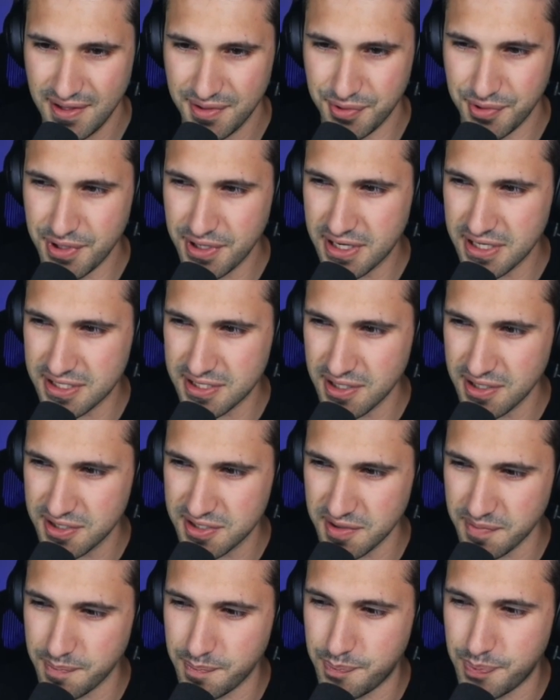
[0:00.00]
Lickitung's
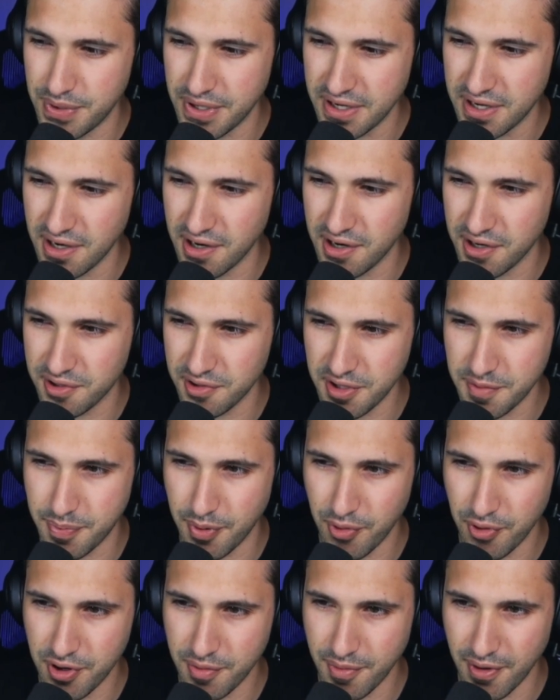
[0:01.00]
a big, ugly
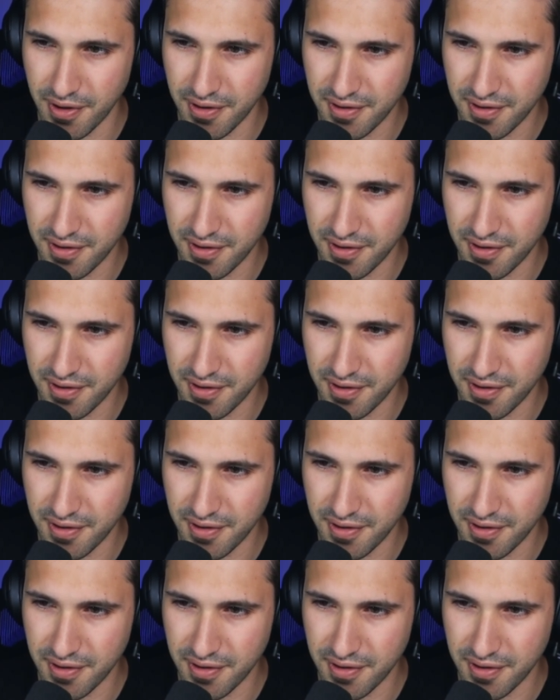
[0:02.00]
Pokemon.